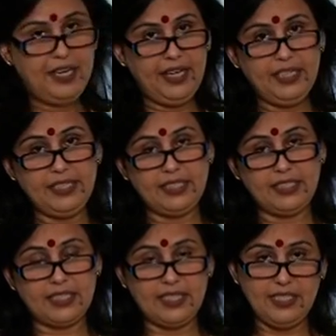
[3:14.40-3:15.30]

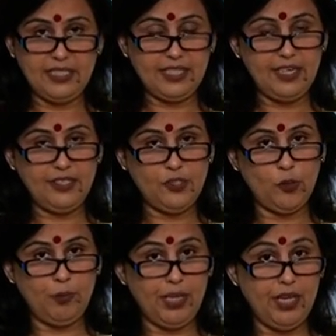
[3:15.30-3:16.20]
is considered
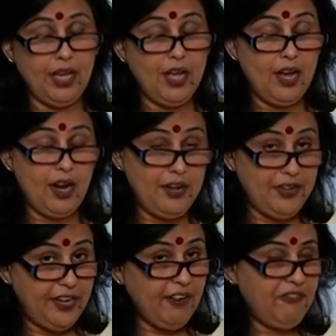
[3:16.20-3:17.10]
to be a
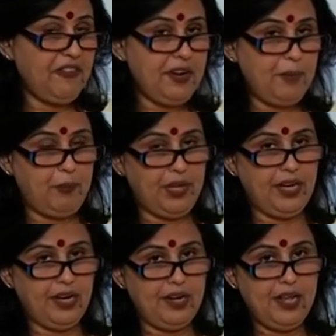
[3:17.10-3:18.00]
different
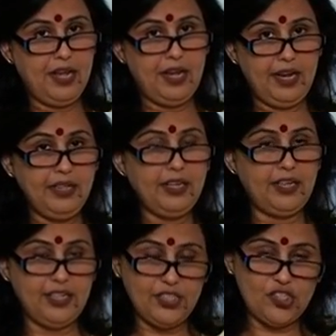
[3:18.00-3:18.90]
period in the
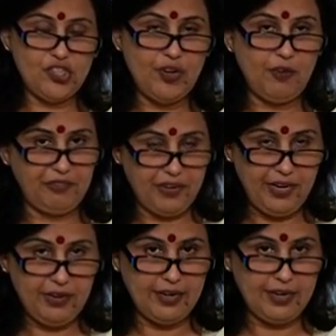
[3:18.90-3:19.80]
history of
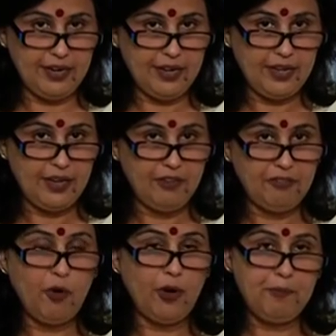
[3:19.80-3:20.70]
England
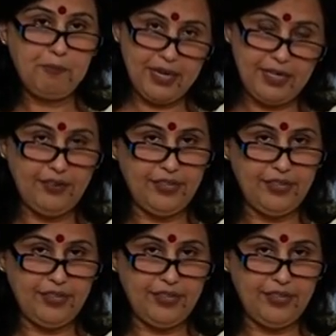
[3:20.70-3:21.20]
for many